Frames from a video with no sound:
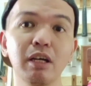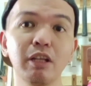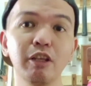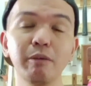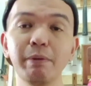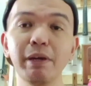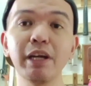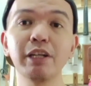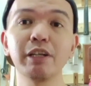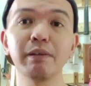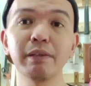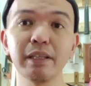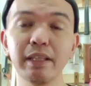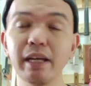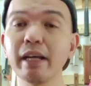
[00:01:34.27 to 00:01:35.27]
to be
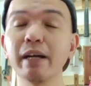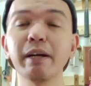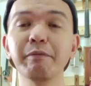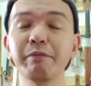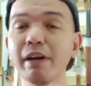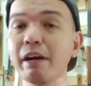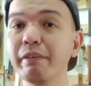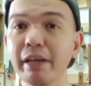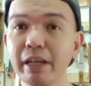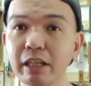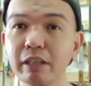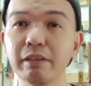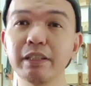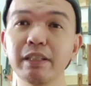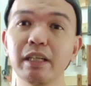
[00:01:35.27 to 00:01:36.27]
interested. They're very
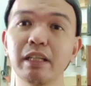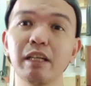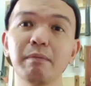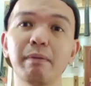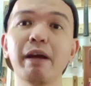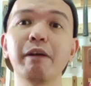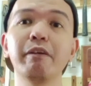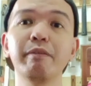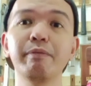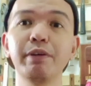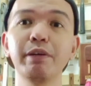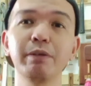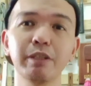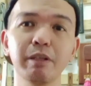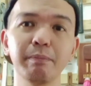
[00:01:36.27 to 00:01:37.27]
interested in my
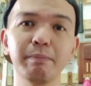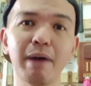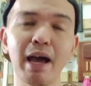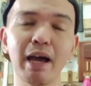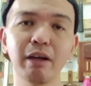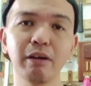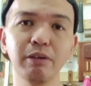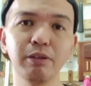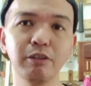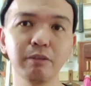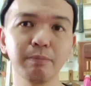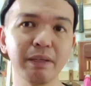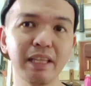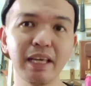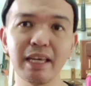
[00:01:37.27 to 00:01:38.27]
reviews of Banggood too,
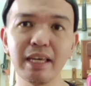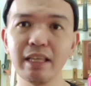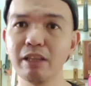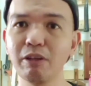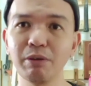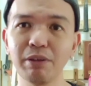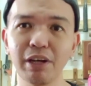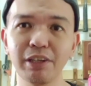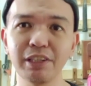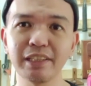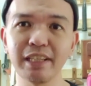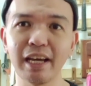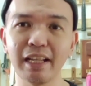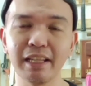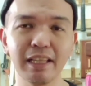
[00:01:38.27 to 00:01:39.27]
but they don't
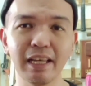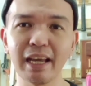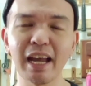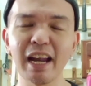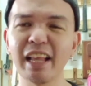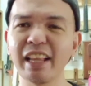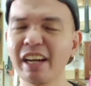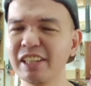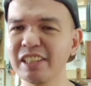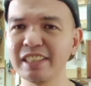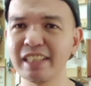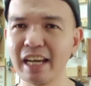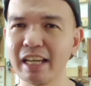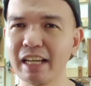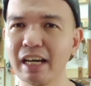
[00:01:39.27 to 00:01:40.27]
understand. They cannot
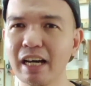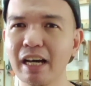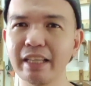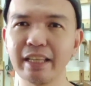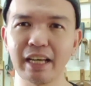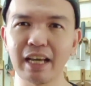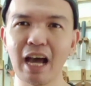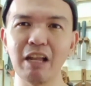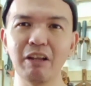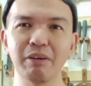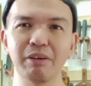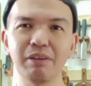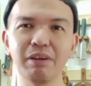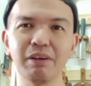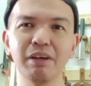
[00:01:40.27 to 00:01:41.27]
understand Tagalog.
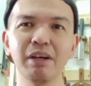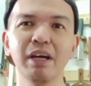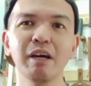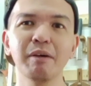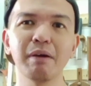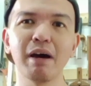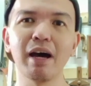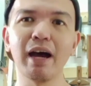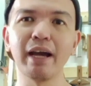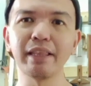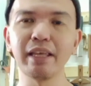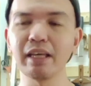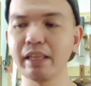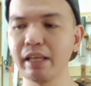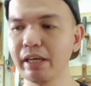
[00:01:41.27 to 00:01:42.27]
No, I
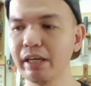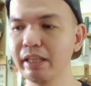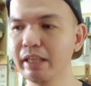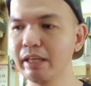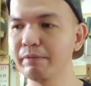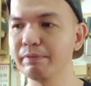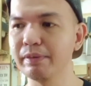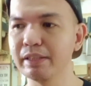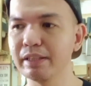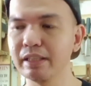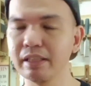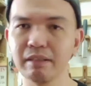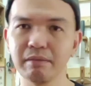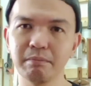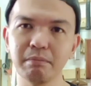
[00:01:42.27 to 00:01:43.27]
think they live
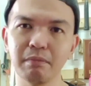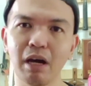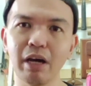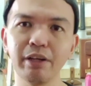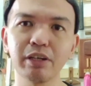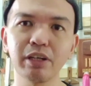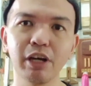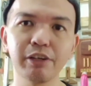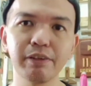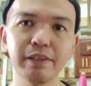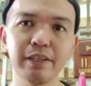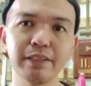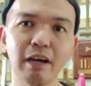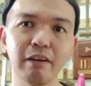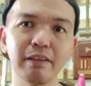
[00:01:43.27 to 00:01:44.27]
in other countries
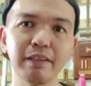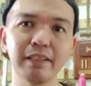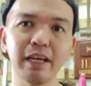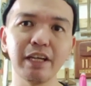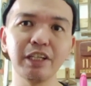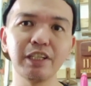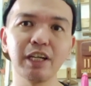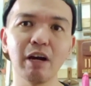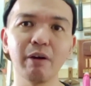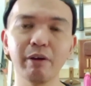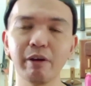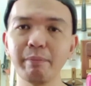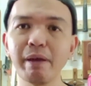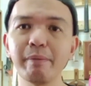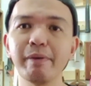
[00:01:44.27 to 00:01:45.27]
in Southeast Asia,
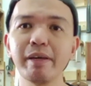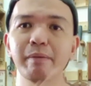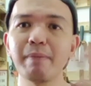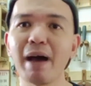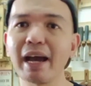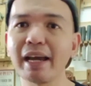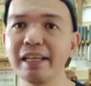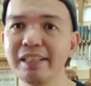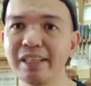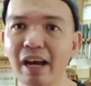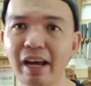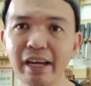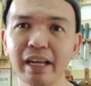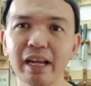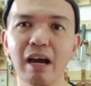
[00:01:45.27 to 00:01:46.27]
or maybe back in
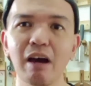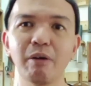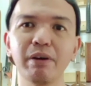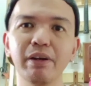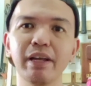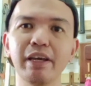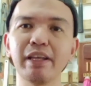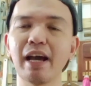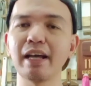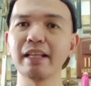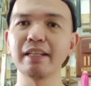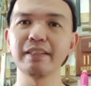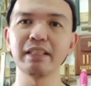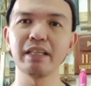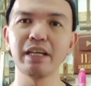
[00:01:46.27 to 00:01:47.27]
China or the
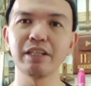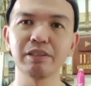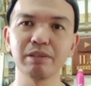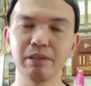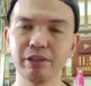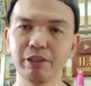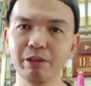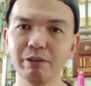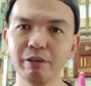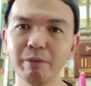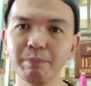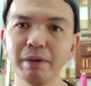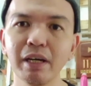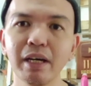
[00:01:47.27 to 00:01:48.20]
United States or Europe,